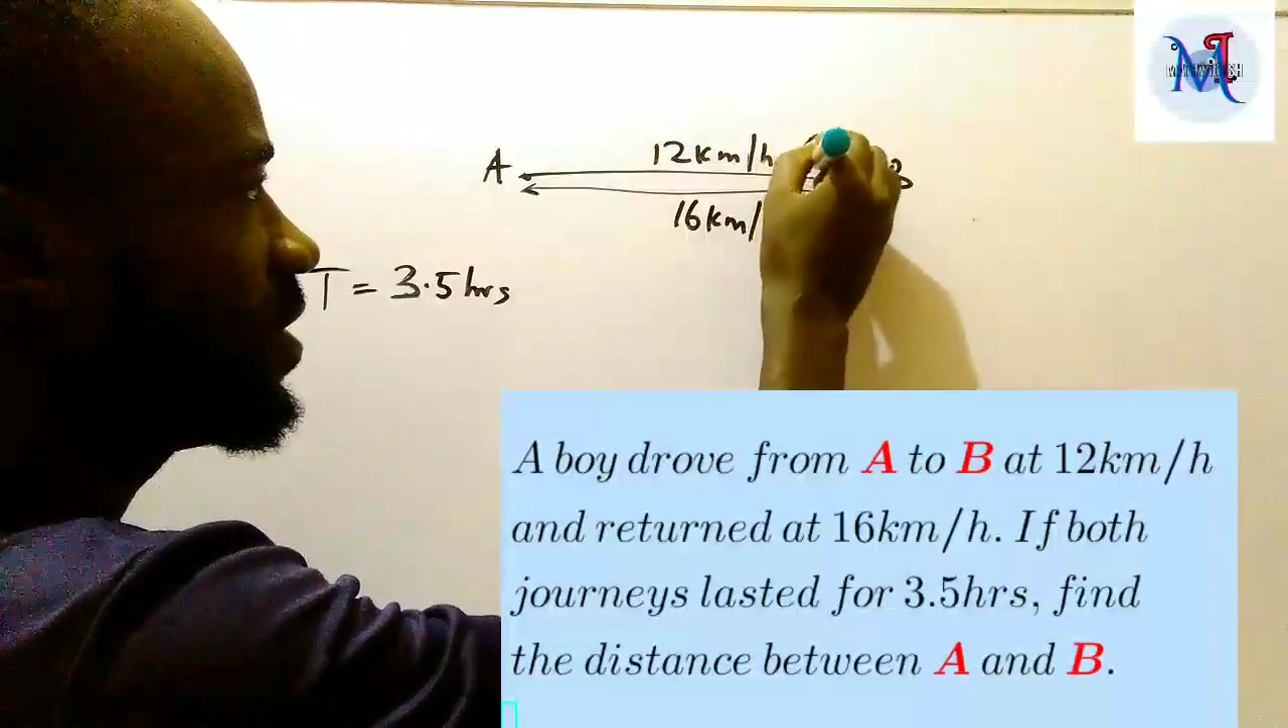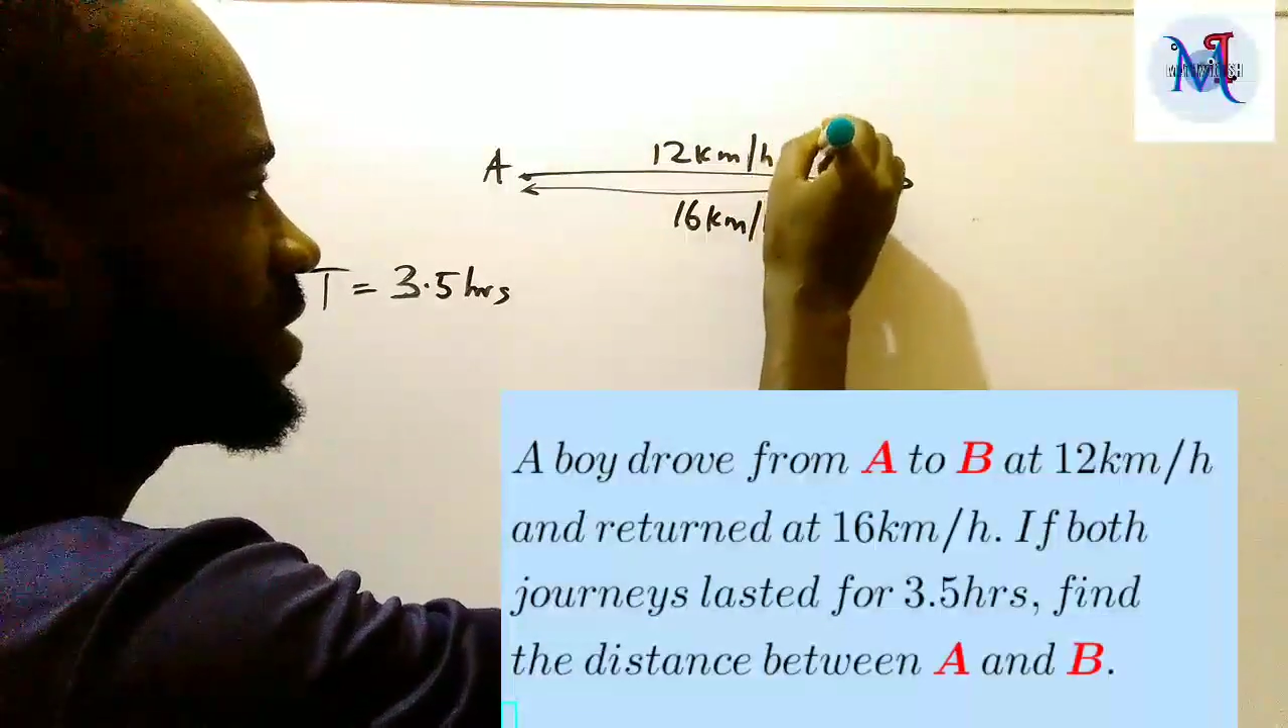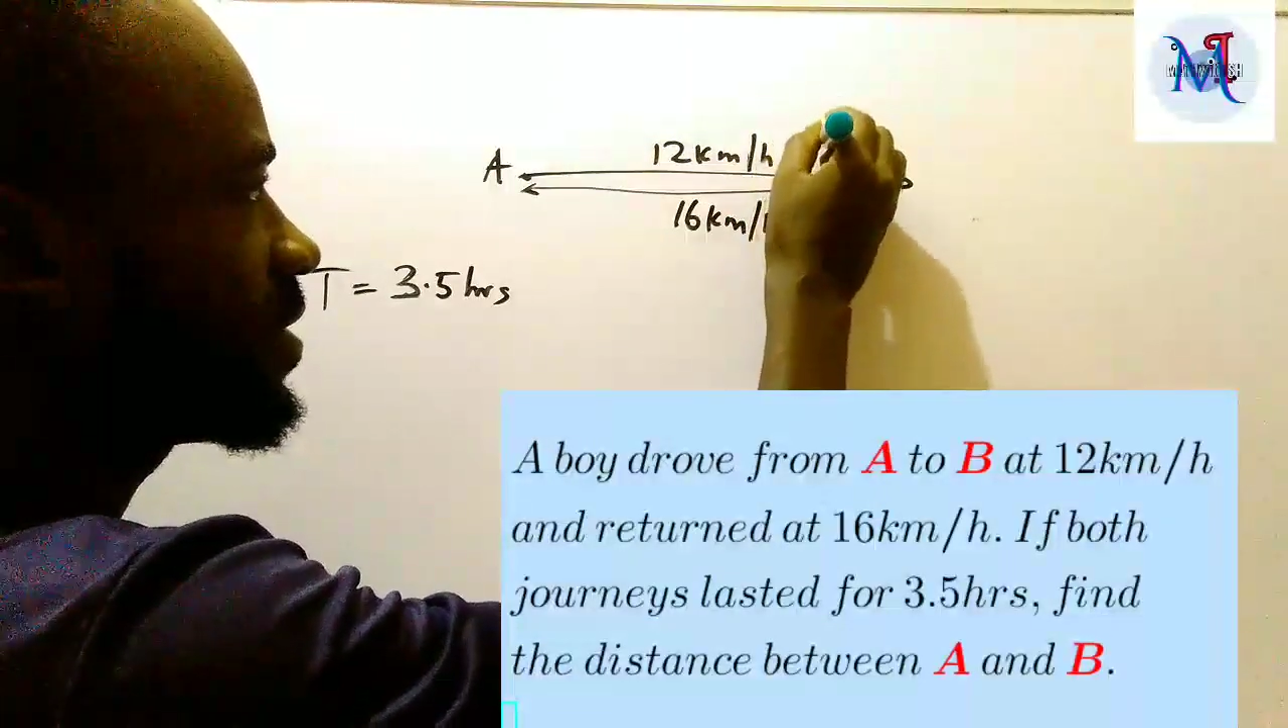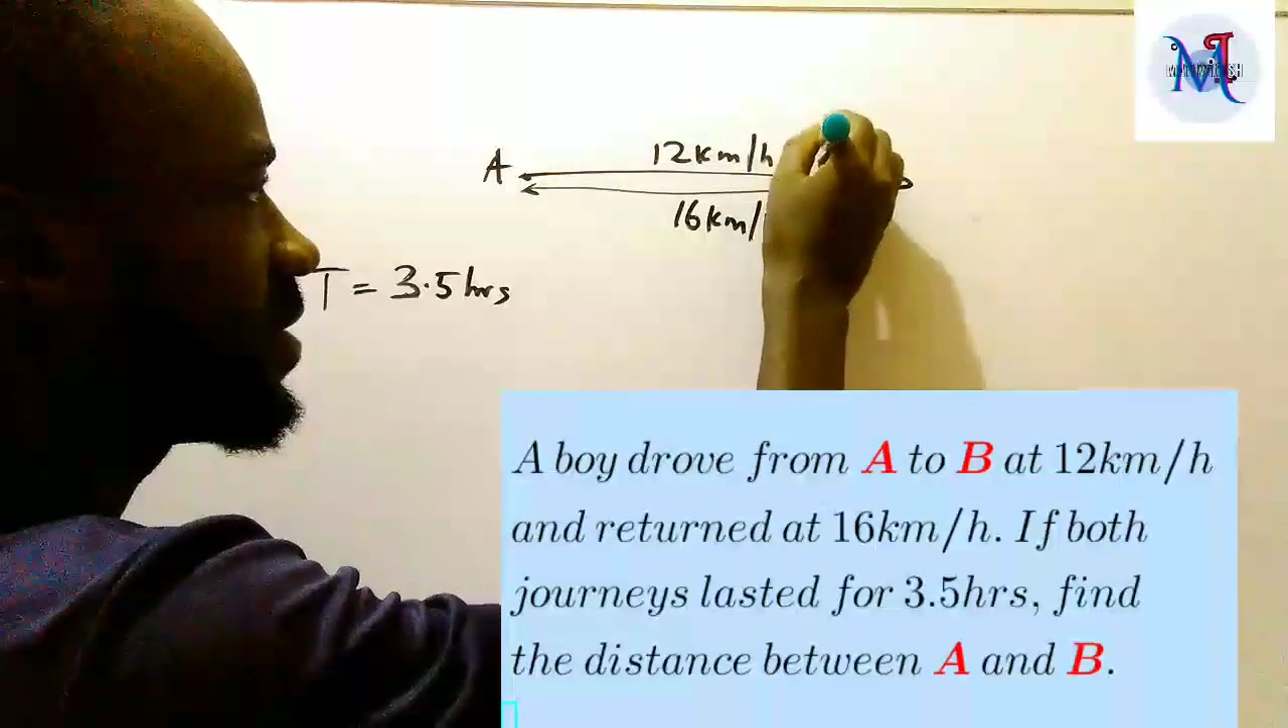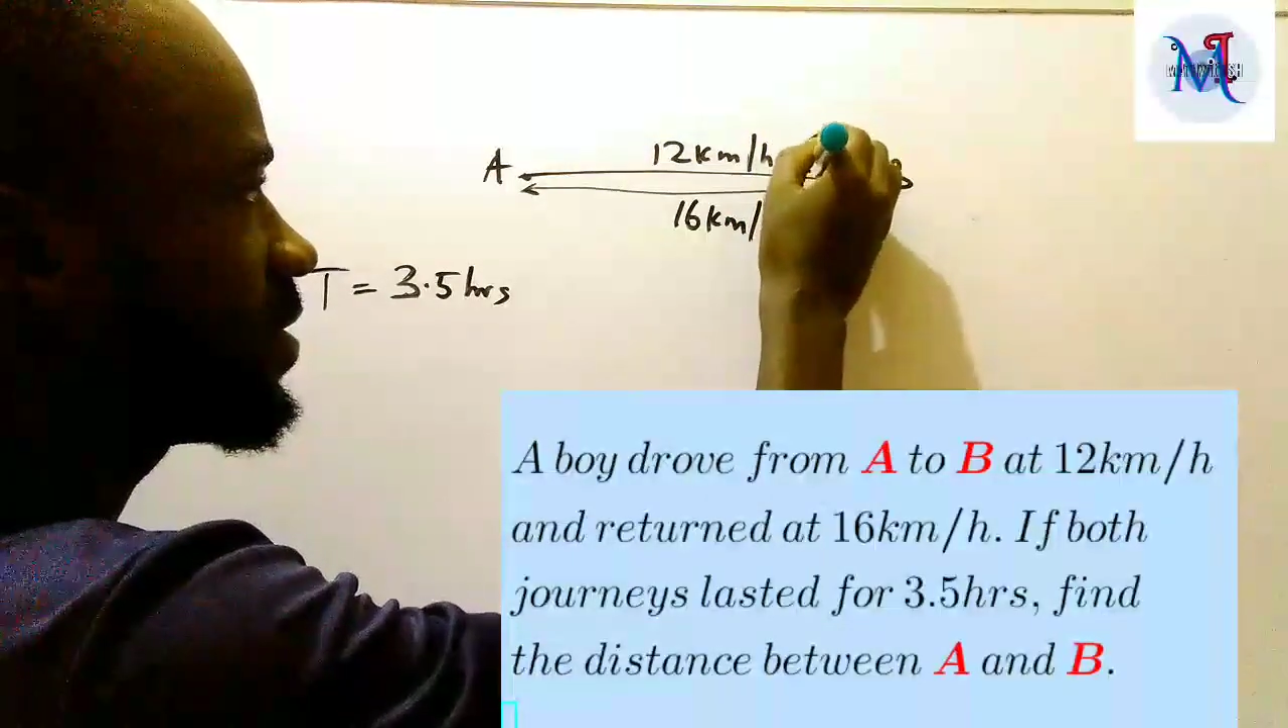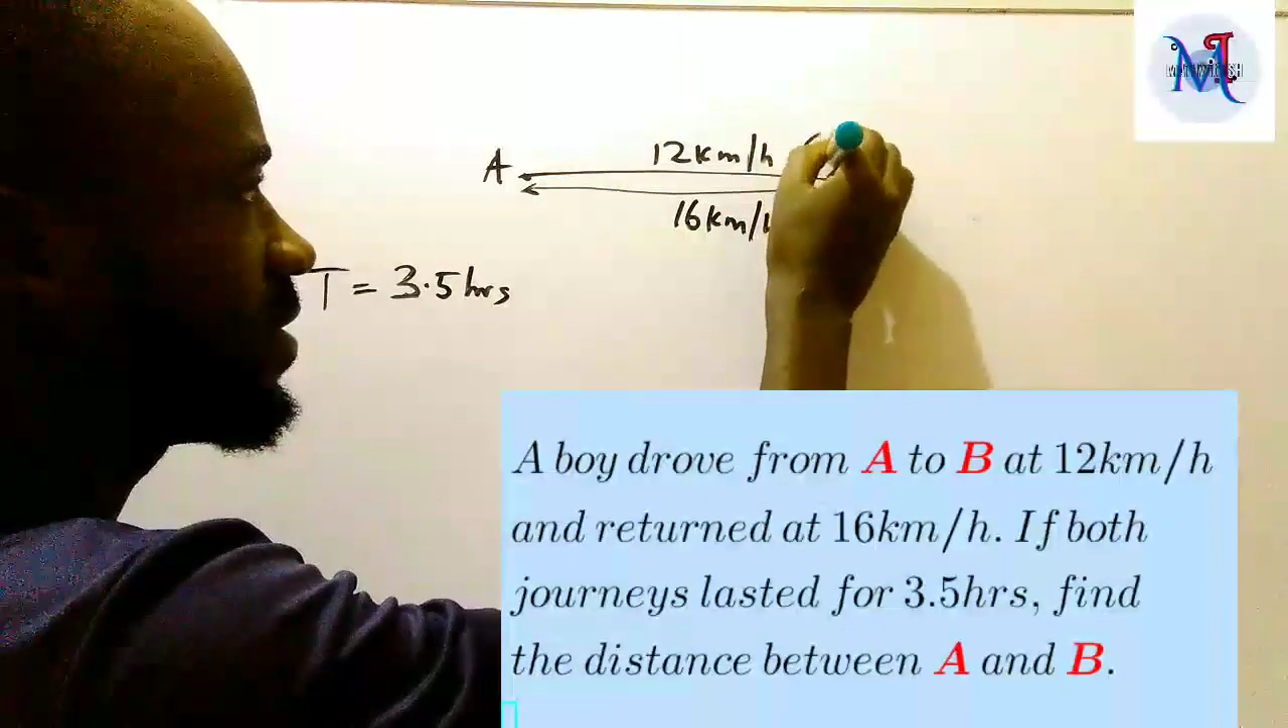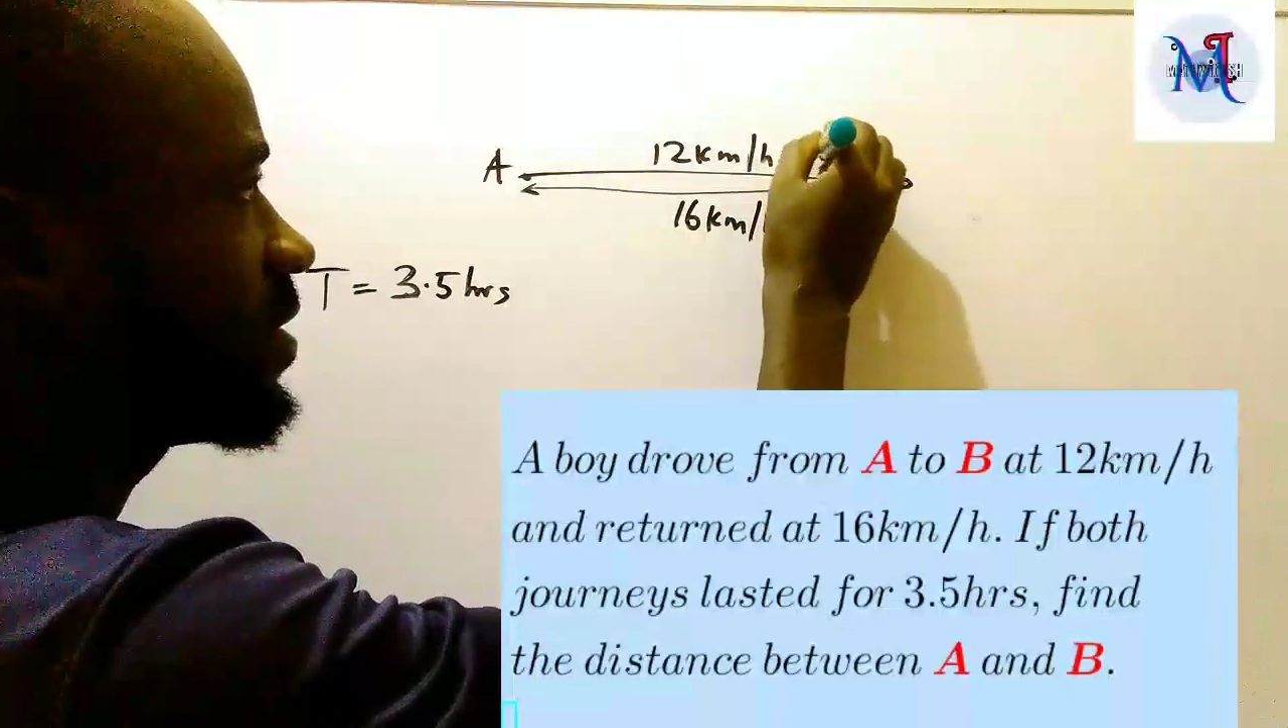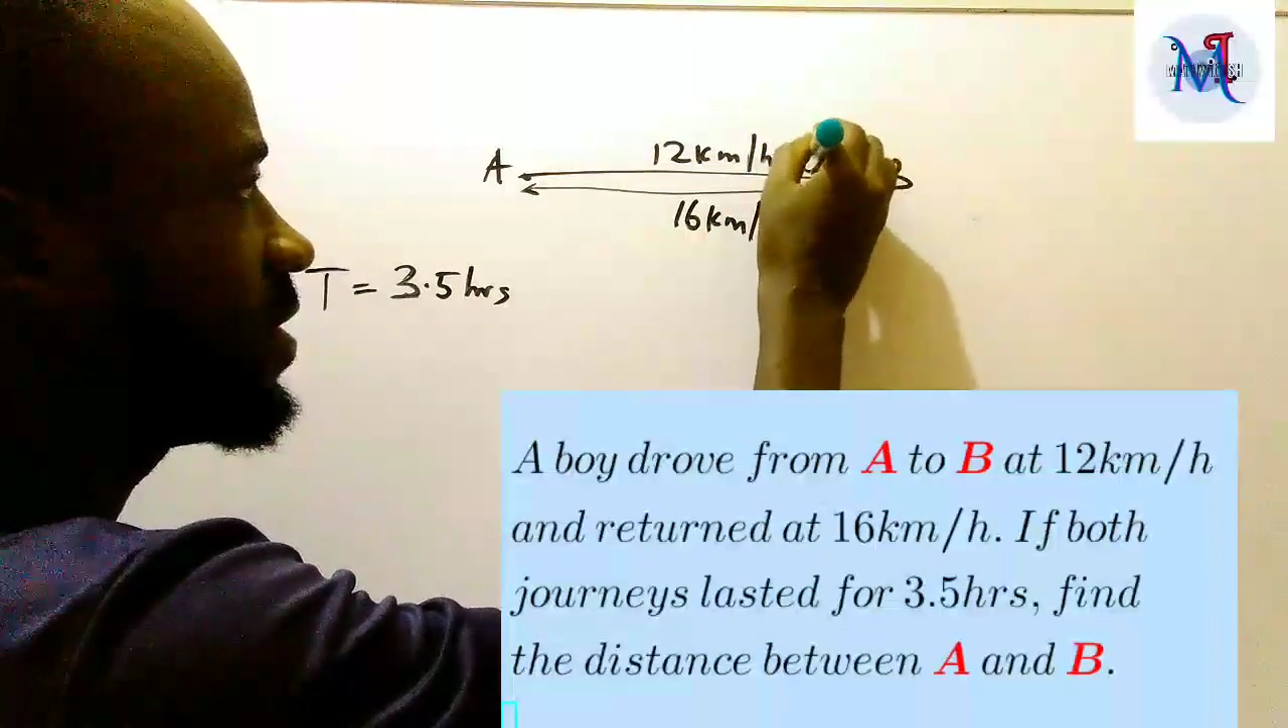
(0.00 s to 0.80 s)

this